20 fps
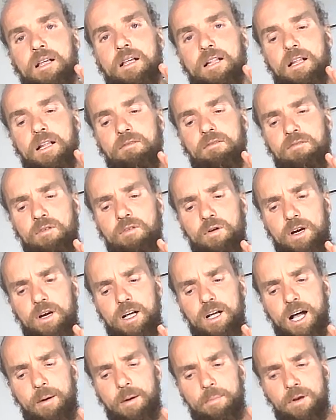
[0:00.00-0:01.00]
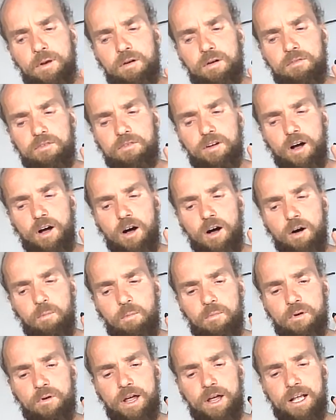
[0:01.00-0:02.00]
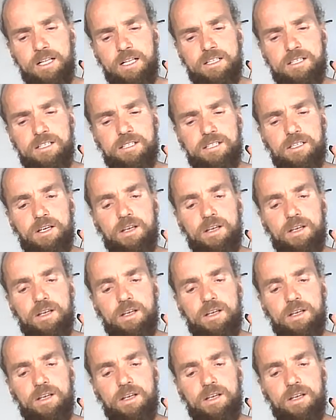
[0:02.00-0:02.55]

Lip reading: And for a couple of calm breaths,